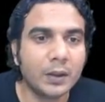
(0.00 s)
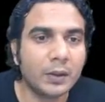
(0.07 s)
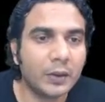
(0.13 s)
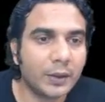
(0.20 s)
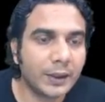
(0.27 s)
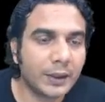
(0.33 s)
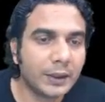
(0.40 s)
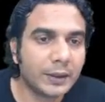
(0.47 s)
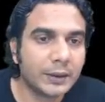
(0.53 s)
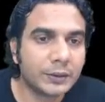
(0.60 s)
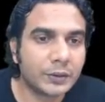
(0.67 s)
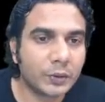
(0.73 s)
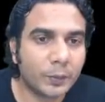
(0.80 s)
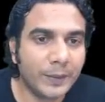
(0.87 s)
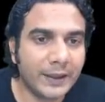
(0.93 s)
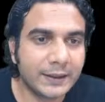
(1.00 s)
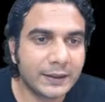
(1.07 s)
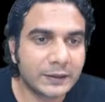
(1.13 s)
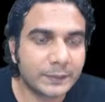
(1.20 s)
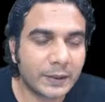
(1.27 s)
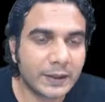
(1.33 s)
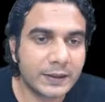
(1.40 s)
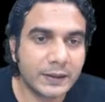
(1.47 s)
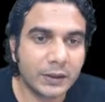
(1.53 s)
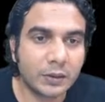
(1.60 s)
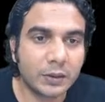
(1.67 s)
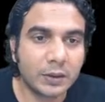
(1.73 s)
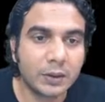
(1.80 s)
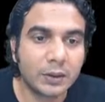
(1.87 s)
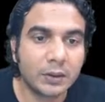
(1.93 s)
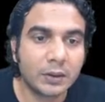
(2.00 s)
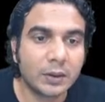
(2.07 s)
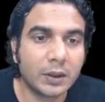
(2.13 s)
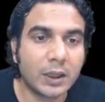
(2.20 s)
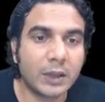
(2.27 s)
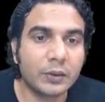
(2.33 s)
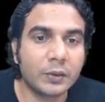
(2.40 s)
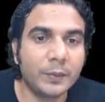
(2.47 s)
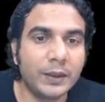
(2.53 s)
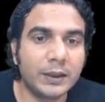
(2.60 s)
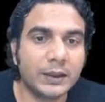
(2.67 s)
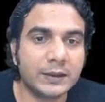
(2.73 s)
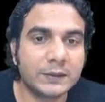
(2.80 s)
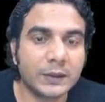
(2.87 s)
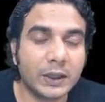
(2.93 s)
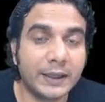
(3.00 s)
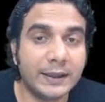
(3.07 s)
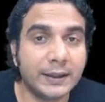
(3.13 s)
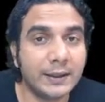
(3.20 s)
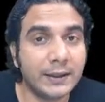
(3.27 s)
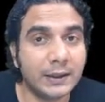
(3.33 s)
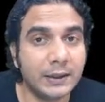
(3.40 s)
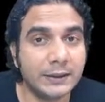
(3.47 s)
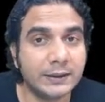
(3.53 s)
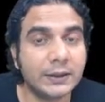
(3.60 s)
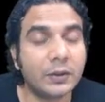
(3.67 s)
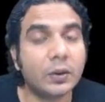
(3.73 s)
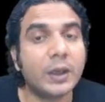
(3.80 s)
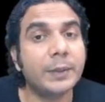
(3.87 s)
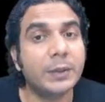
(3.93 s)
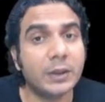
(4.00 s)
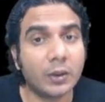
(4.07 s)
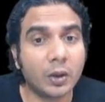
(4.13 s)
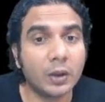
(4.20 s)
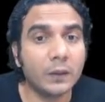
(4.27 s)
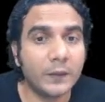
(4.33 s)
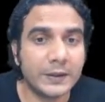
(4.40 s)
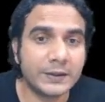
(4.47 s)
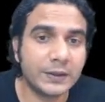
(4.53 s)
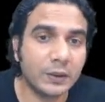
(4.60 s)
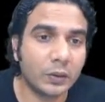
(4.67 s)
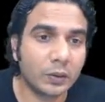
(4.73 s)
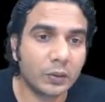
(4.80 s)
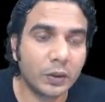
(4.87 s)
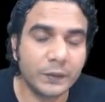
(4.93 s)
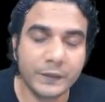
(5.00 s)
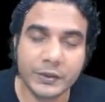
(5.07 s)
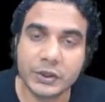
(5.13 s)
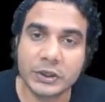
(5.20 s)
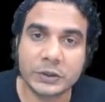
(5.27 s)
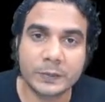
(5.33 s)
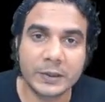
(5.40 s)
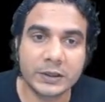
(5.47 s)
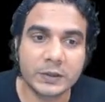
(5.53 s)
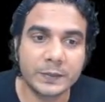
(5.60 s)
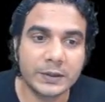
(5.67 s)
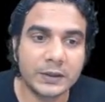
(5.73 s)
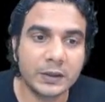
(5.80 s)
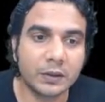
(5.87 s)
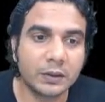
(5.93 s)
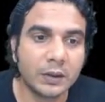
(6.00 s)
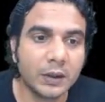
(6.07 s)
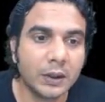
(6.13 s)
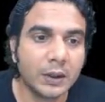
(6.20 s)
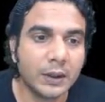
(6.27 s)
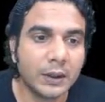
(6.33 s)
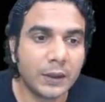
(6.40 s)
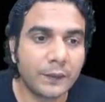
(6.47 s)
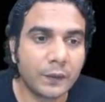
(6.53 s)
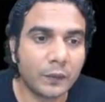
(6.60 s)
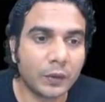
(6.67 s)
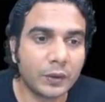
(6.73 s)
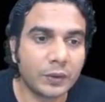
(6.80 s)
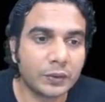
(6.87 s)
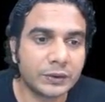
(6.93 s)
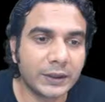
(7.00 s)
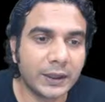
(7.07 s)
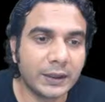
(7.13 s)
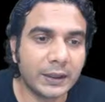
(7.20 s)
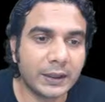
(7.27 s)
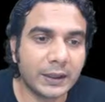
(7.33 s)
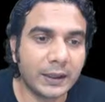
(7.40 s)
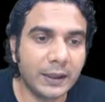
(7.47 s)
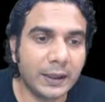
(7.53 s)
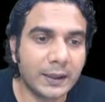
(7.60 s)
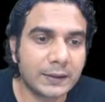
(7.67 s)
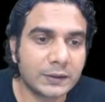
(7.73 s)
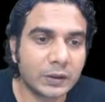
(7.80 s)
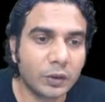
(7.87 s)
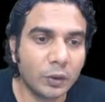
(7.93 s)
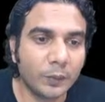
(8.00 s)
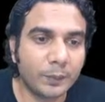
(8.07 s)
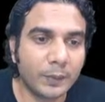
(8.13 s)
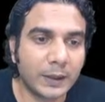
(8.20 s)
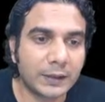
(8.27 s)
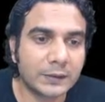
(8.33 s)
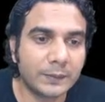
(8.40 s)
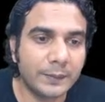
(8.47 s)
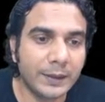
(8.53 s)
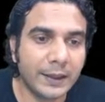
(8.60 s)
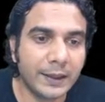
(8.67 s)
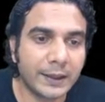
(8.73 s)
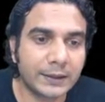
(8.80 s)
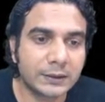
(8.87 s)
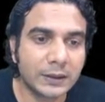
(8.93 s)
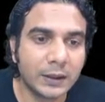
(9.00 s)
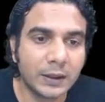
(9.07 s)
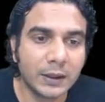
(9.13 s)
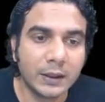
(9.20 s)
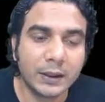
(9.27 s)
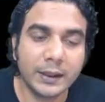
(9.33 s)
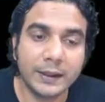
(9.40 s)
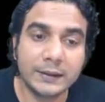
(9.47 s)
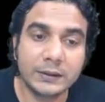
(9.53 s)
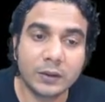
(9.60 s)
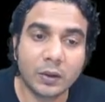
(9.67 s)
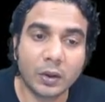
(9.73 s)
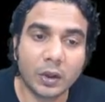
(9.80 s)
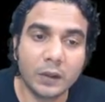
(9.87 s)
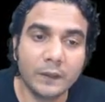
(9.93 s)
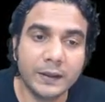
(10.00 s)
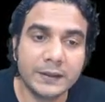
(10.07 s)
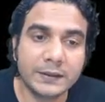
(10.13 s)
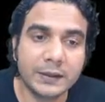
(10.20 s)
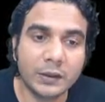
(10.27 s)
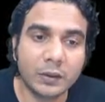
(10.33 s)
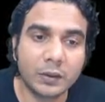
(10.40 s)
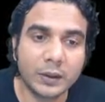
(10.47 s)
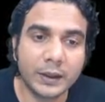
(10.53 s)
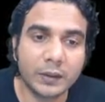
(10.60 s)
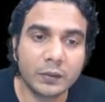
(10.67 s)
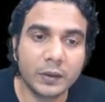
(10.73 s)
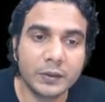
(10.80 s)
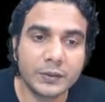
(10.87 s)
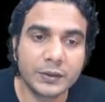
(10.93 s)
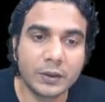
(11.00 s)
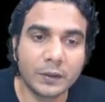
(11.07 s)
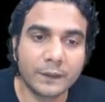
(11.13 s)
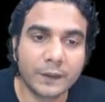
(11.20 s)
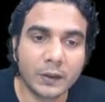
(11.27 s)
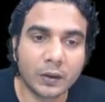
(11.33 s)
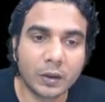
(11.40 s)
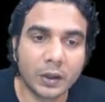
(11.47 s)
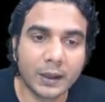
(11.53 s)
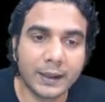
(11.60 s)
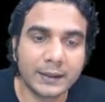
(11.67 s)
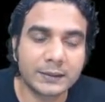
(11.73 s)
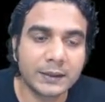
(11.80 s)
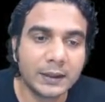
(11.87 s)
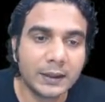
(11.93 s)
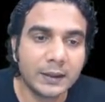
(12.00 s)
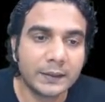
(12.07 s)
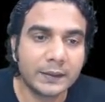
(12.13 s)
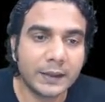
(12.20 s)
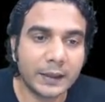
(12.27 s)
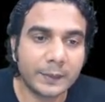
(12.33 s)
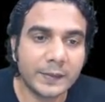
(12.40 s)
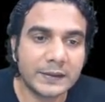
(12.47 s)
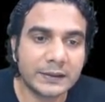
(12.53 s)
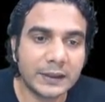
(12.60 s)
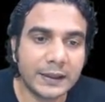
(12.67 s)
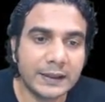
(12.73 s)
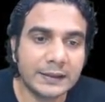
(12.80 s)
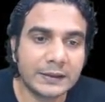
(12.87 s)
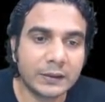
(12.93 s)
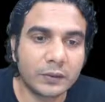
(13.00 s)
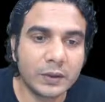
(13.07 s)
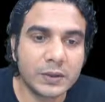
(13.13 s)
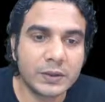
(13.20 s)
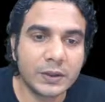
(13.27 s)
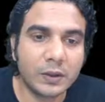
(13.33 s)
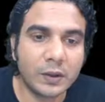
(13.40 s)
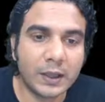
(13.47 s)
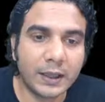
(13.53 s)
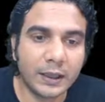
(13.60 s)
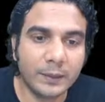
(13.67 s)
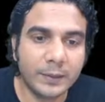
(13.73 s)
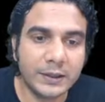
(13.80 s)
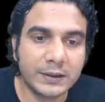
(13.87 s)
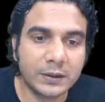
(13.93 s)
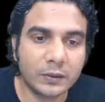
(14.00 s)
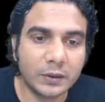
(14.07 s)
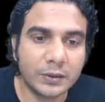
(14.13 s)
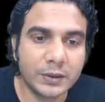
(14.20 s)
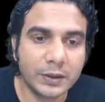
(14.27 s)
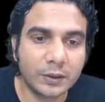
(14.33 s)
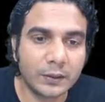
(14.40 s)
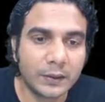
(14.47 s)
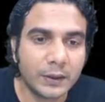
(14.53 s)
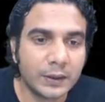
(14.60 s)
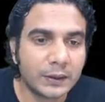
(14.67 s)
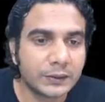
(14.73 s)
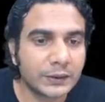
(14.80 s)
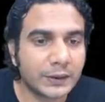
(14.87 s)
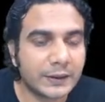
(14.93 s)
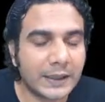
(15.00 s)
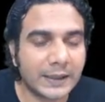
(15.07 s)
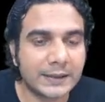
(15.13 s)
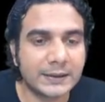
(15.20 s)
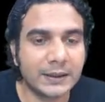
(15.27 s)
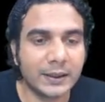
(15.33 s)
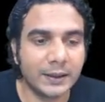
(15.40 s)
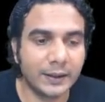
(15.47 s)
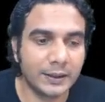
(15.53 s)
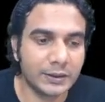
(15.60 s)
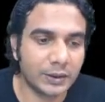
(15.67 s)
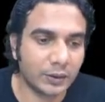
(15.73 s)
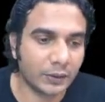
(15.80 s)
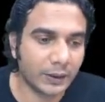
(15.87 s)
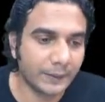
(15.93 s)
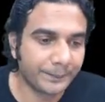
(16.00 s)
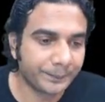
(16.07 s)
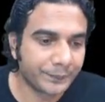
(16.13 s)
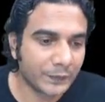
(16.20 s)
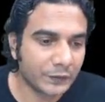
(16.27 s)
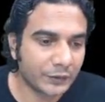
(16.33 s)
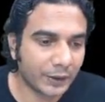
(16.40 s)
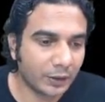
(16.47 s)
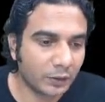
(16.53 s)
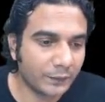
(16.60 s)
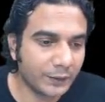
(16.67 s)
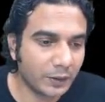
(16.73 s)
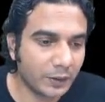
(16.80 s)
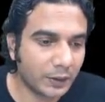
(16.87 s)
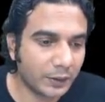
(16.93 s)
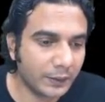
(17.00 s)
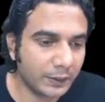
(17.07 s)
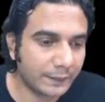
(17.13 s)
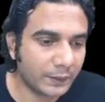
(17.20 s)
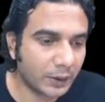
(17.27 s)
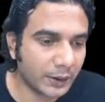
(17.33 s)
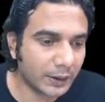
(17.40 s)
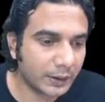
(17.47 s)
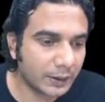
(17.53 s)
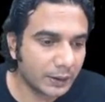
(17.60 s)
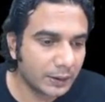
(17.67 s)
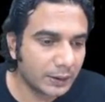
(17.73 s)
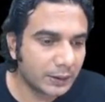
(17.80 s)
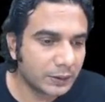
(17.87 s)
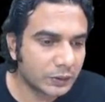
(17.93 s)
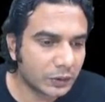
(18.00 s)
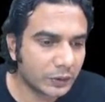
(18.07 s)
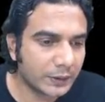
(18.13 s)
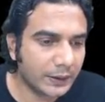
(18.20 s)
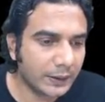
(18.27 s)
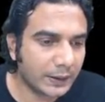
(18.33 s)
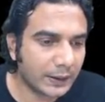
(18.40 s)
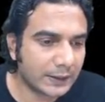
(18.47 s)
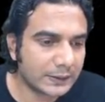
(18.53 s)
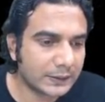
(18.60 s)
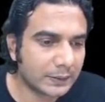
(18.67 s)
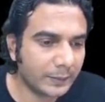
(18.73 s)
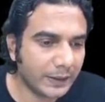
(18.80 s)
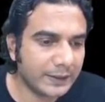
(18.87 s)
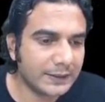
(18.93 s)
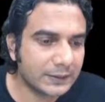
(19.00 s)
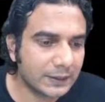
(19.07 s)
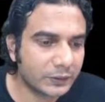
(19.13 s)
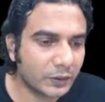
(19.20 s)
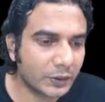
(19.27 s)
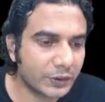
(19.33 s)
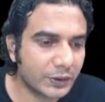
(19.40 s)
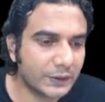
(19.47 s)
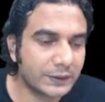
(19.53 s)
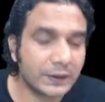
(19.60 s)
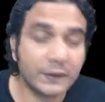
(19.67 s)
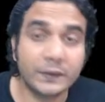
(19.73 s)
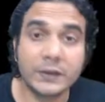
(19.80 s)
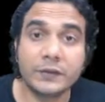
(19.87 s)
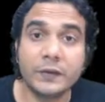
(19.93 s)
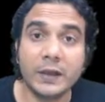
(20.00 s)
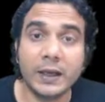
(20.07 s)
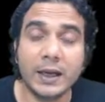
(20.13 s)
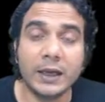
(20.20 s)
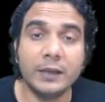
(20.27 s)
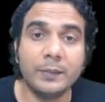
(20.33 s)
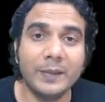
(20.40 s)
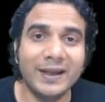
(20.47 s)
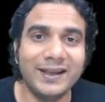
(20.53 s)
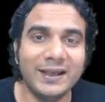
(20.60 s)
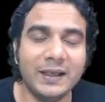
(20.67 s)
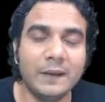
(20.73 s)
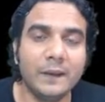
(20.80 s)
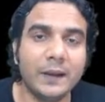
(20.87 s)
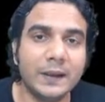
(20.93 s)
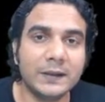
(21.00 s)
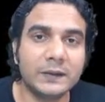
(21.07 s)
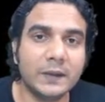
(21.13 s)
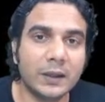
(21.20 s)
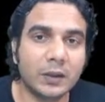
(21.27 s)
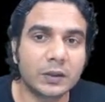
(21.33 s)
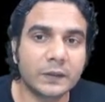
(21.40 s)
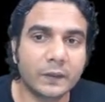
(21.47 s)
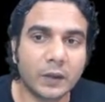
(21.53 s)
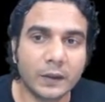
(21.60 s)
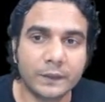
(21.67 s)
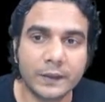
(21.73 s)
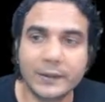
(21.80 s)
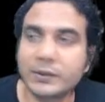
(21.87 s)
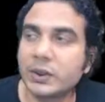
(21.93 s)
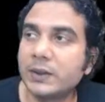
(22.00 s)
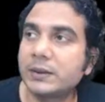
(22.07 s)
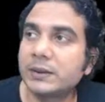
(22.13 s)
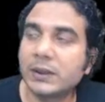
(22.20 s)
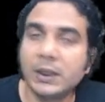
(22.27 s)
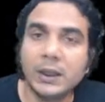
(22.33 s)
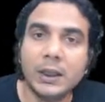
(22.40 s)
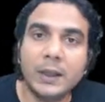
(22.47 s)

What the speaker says: Okay, so to make this part 0, how to make this identically 0? I mean always 0. Coefficients must be 0. If you want to say that ax cube plus bx is always 0, equal to 0 for all x, that means a is equal to 0 and b is equal to 0. So that is the condition. Okay, so I hope you got it. So they ask many such questions in which they add even as well odd function.